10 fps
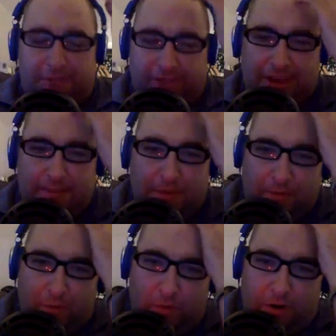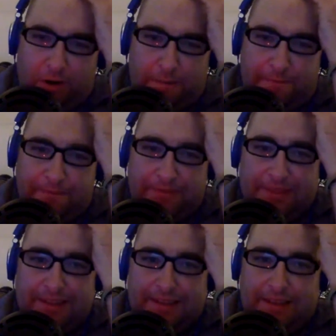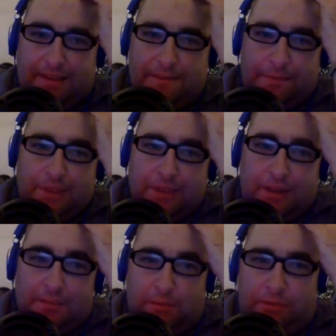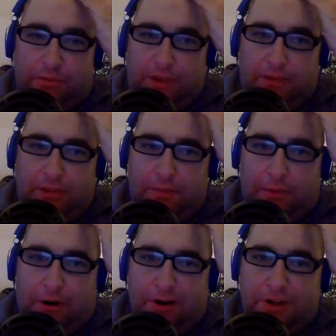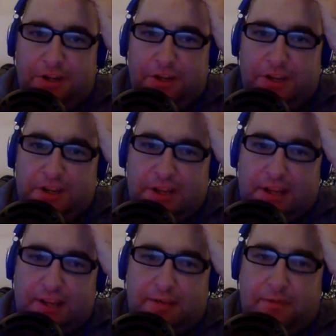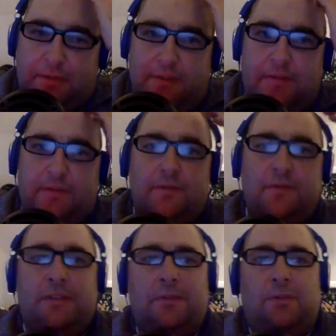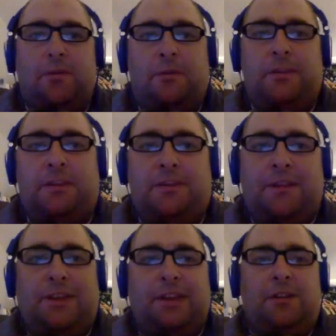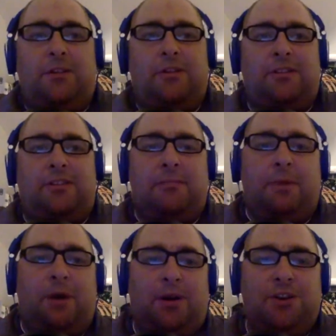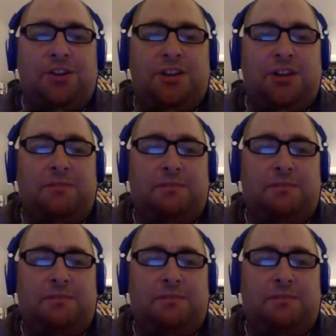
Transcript: said before. We'll see if Samardzija gets. I wonder if we have any news on Samardzija.